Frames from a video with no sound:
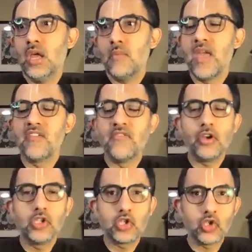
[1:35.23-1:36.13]
make
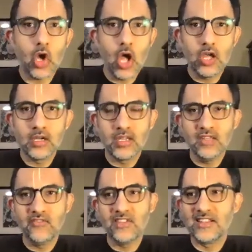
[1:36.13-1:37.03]
very strong,
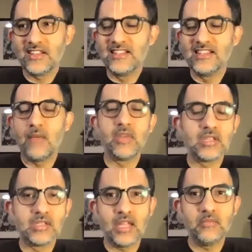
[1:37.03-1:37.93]
even condemning
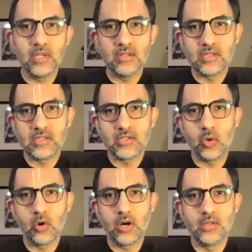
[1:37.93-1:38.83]
statements
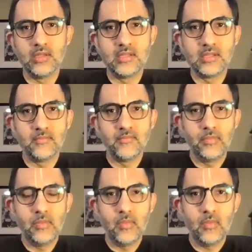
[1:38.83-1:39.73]
towards
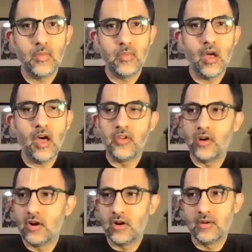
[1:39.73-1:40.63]

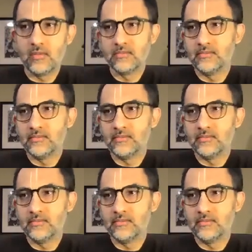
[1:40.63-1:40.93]
other